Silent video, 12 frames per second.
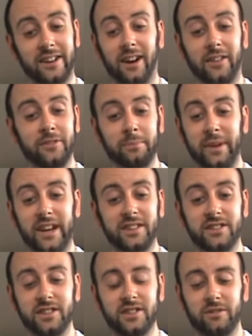even begin to
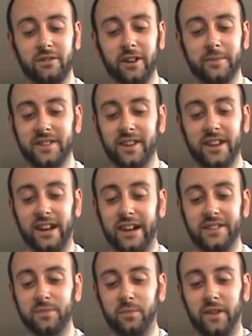describe to you
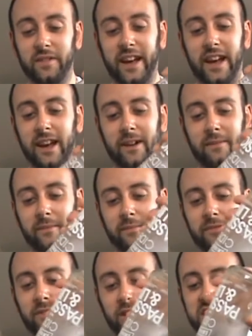guys what that
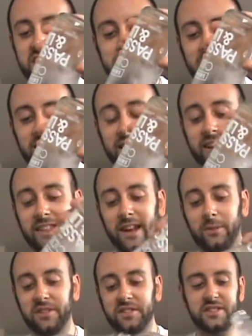fully smelt like. That
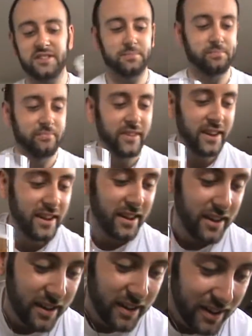was
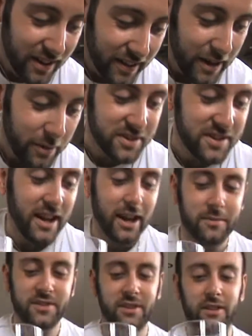
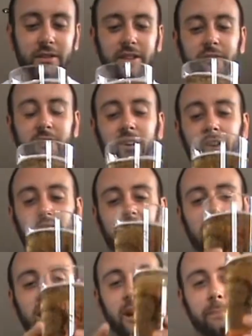absolutely
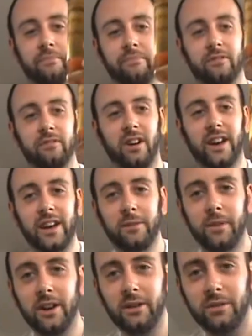vile. Right,
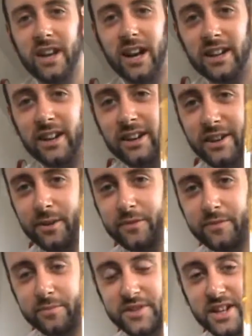well, colour, you've
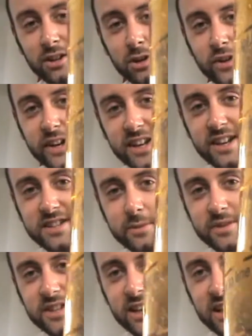seen it already because it
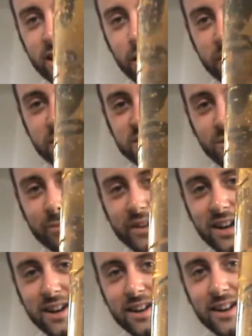was in a clear bottle,
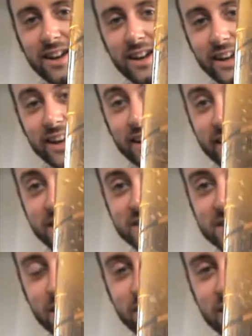but it is
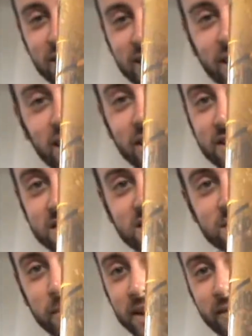definitely lightly... I can
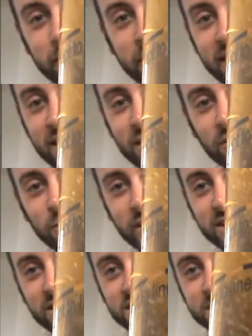smell it from here. Oh my goodness